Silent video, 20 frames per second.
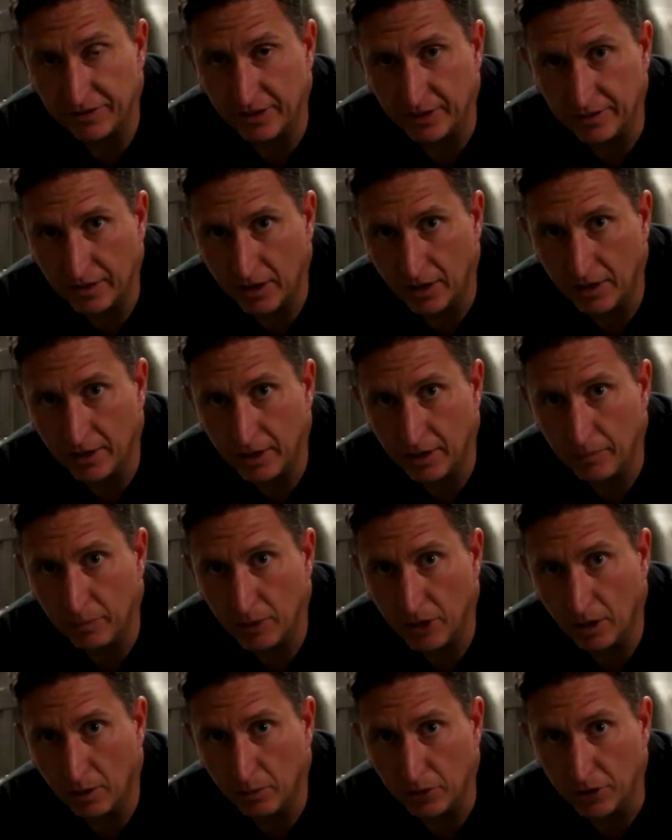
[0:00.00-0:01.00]
this thing's going to need to
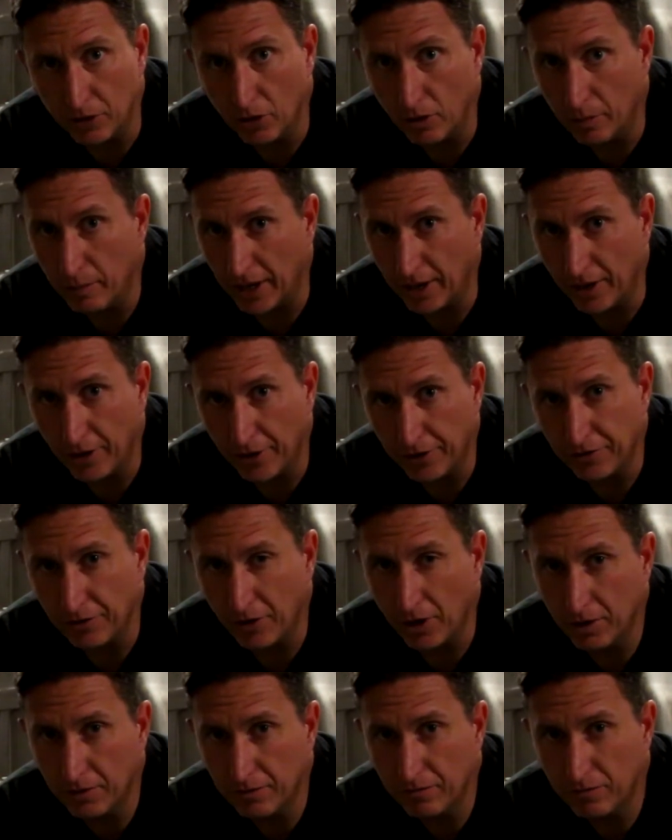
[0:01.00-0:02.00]
be able to go about
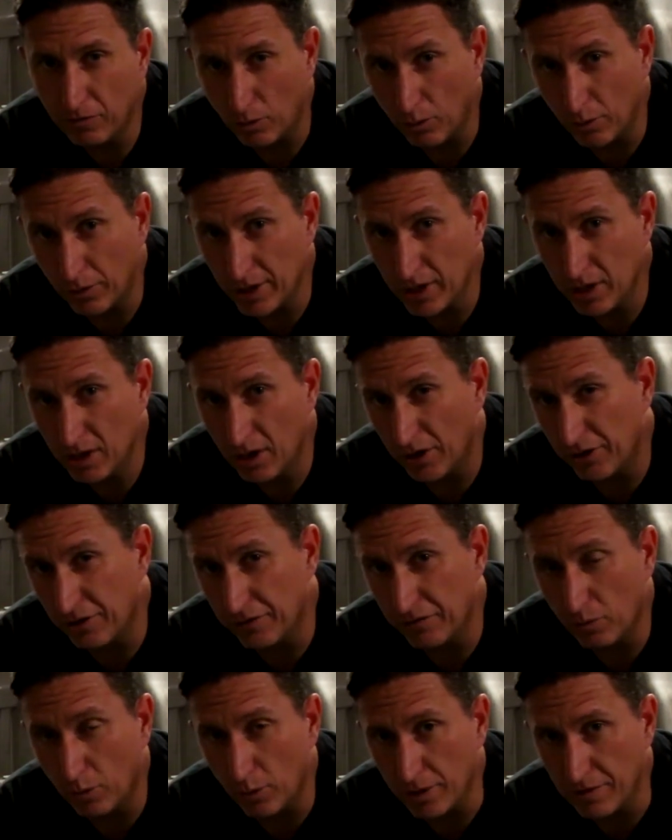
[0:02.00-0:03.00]
140,
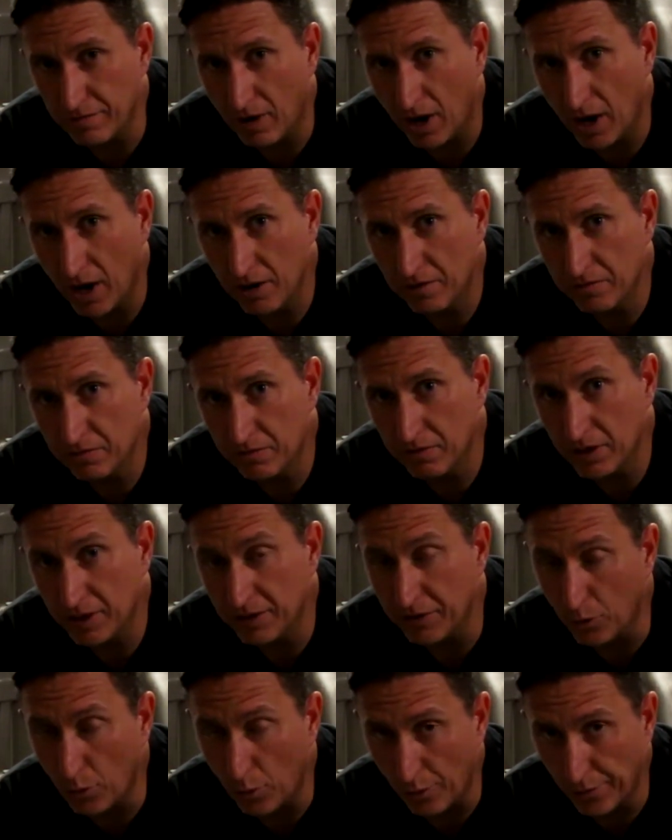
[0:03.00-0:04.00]
145
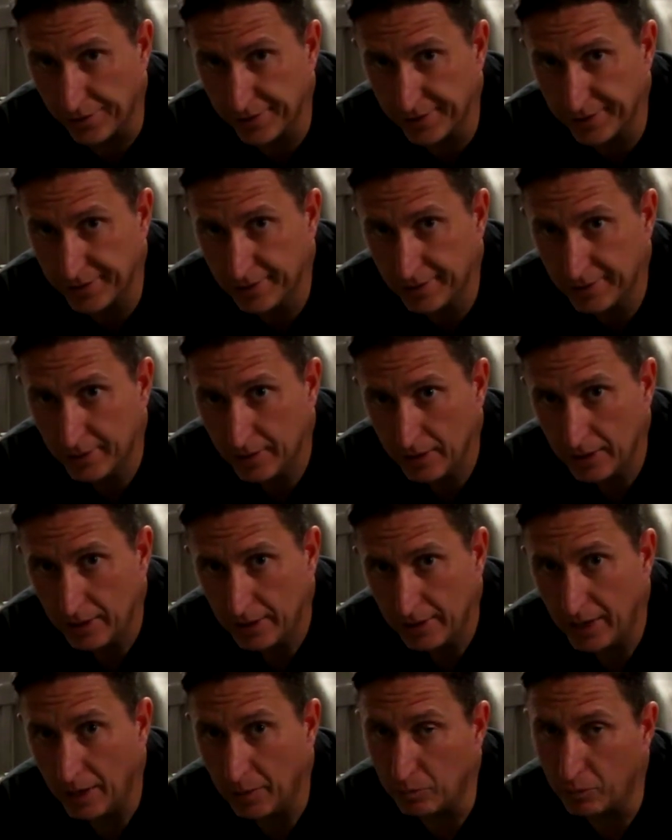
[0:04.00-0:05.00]
in a quarter,
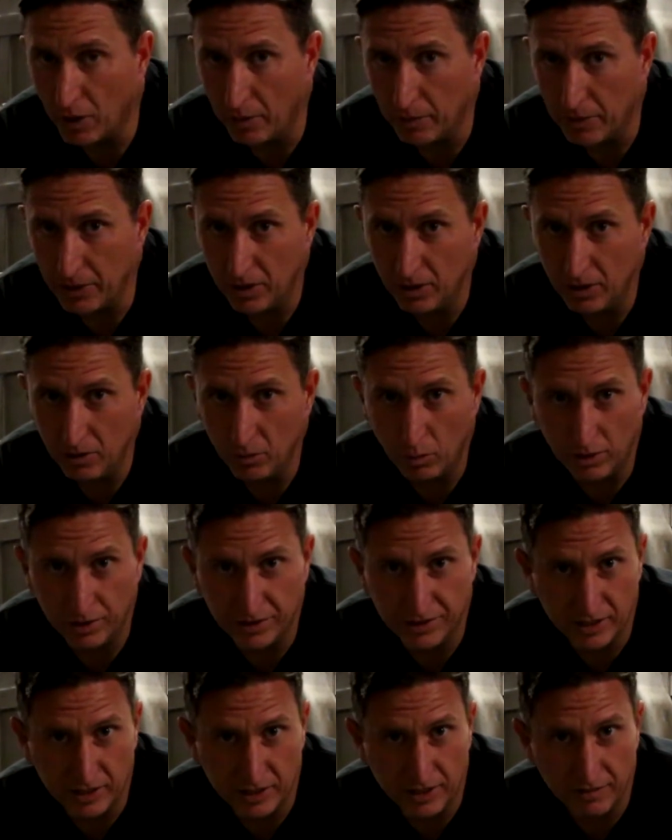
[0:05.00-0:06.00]
and probably
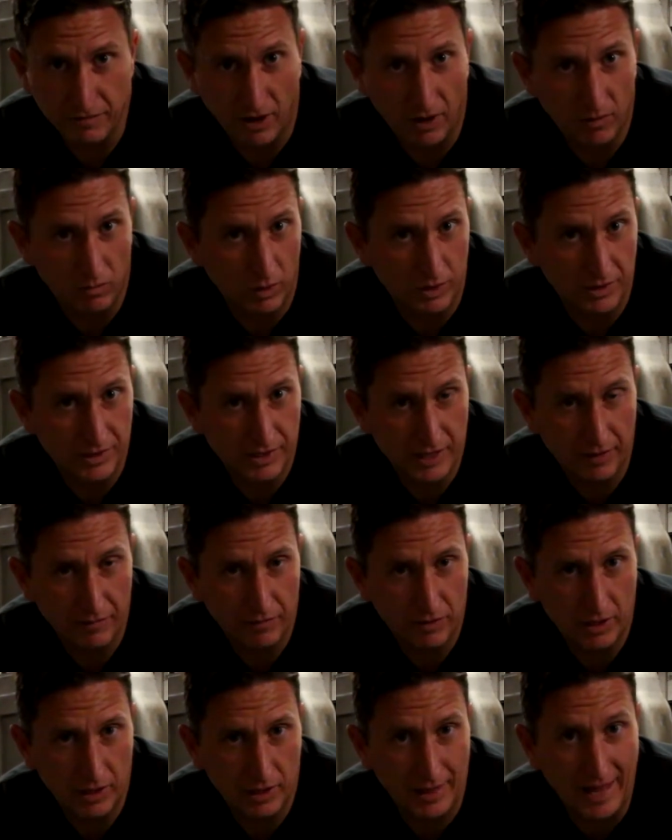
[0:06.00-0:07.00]
165,
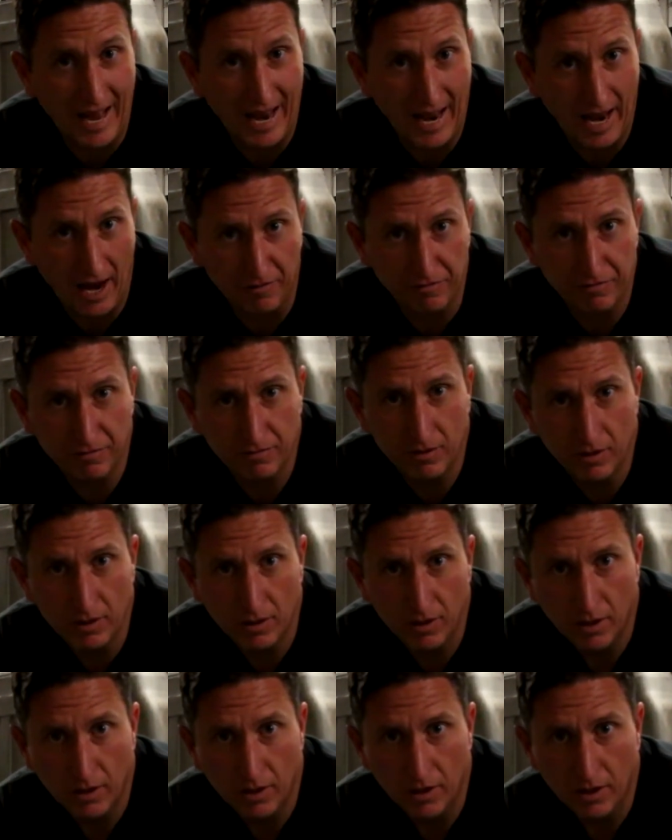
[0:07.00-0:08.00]
170 and a half
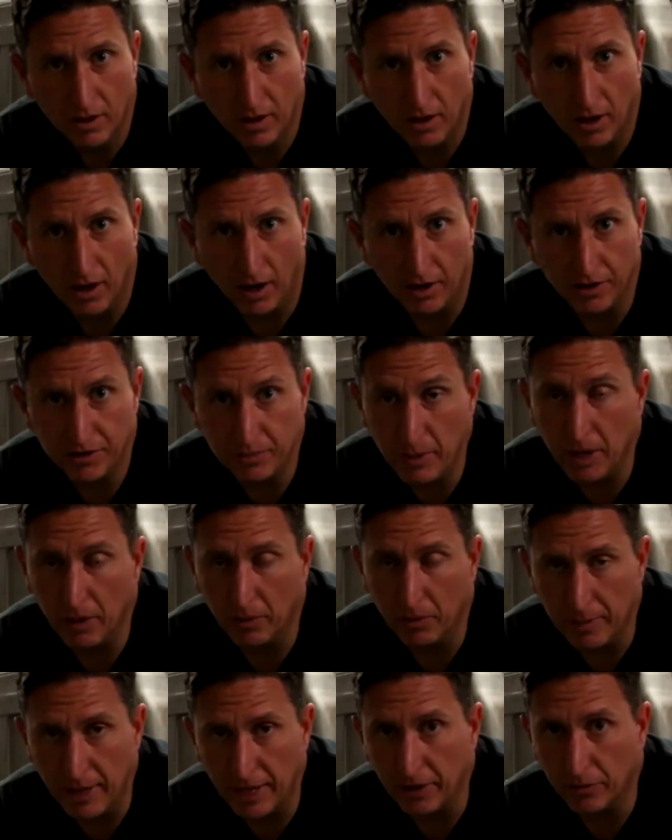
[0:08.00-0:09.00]
to be
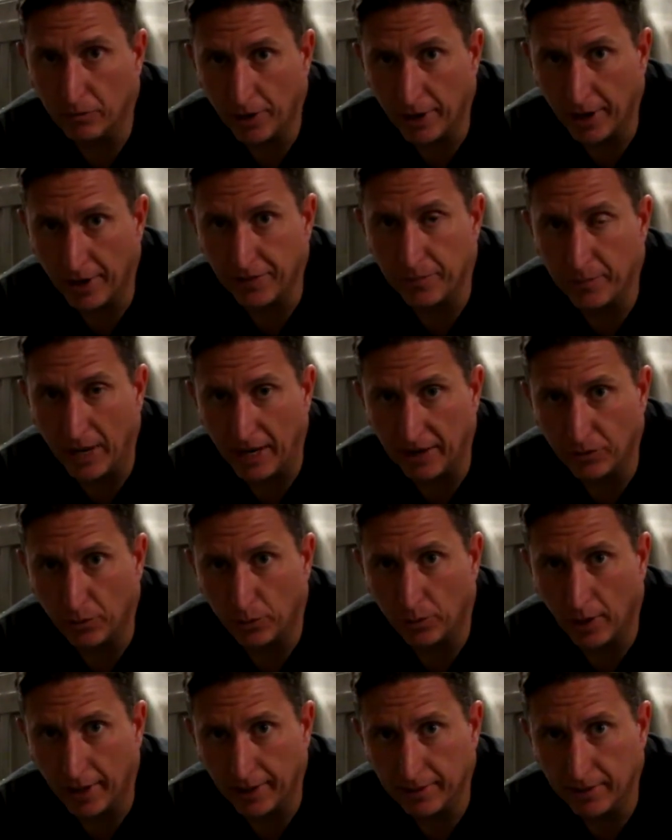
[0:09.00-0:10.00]
able to make it run out the back
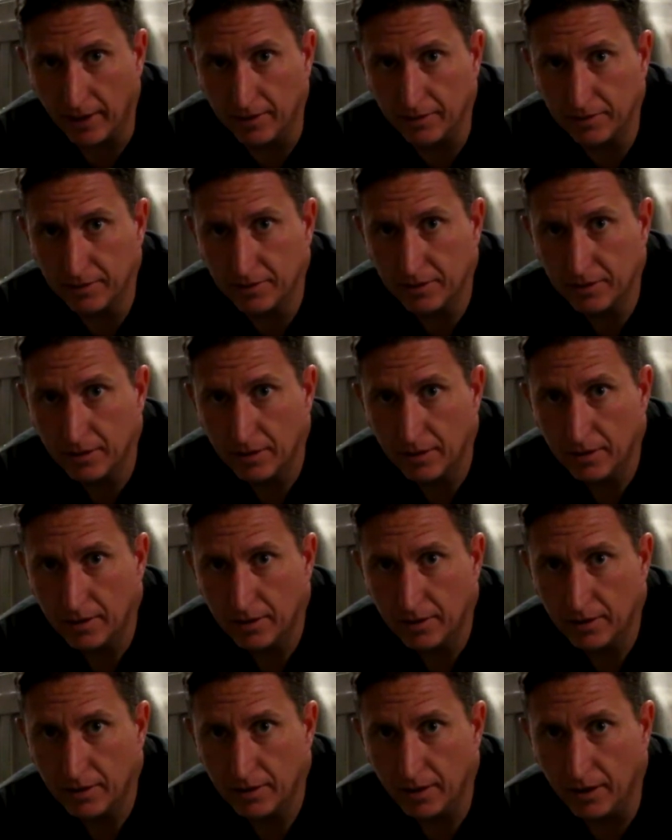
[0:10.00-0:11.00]
door like that.
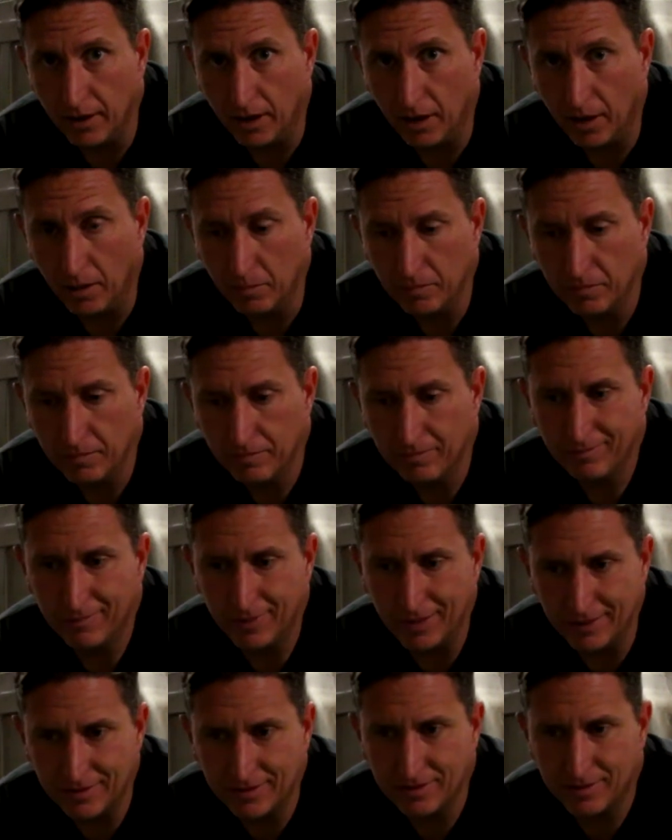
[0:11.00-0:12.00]

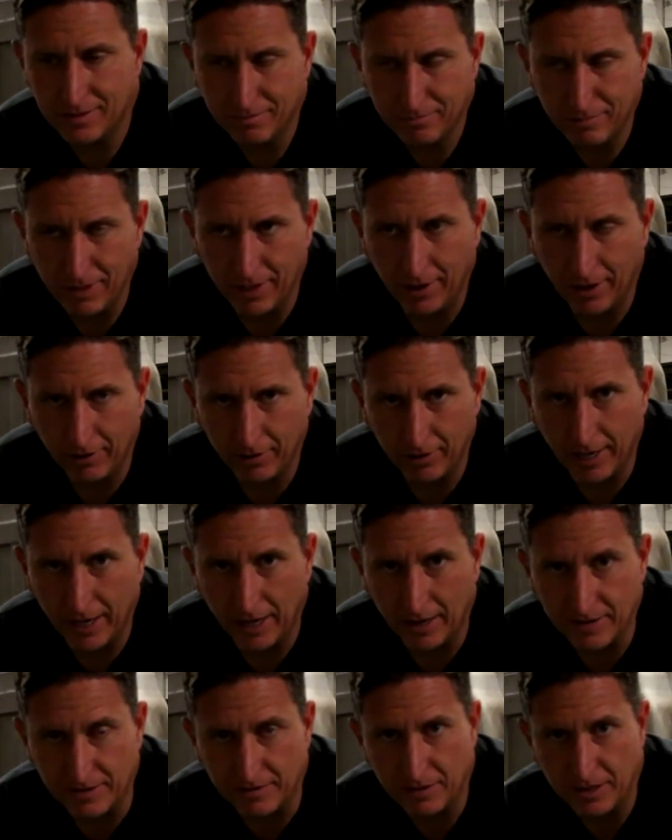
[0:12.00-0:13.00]
This inherently
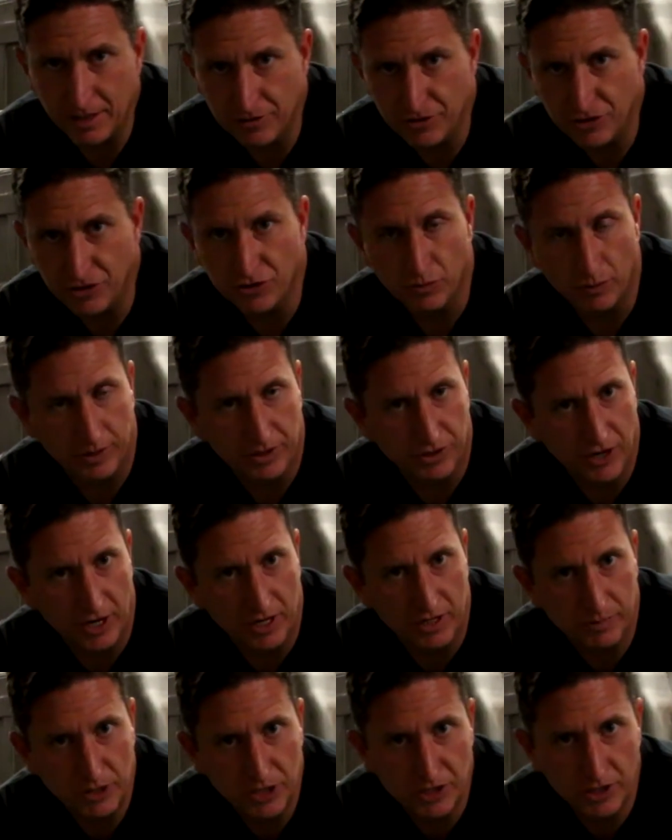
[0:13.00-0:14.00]
has issues with the
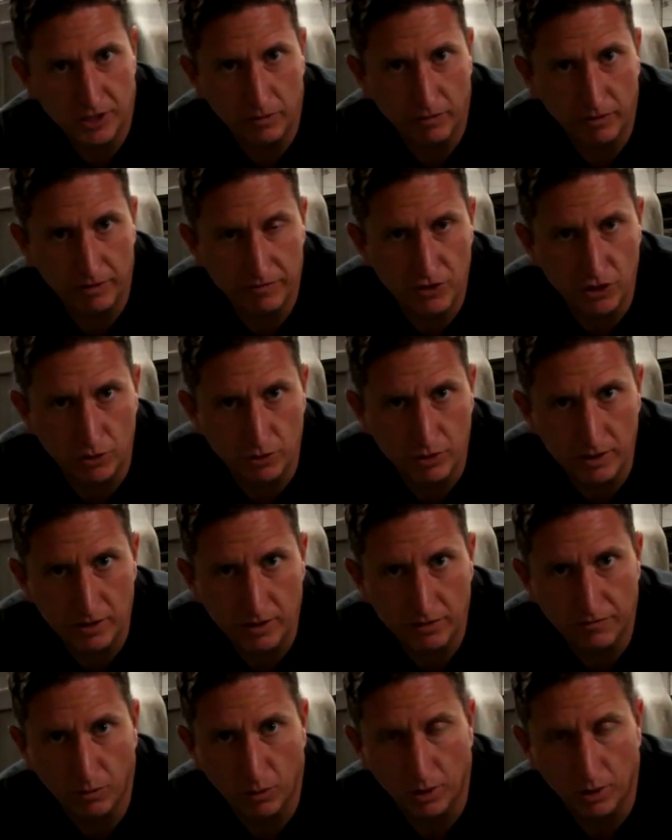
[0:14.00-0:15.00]
transmission that we've chosen, the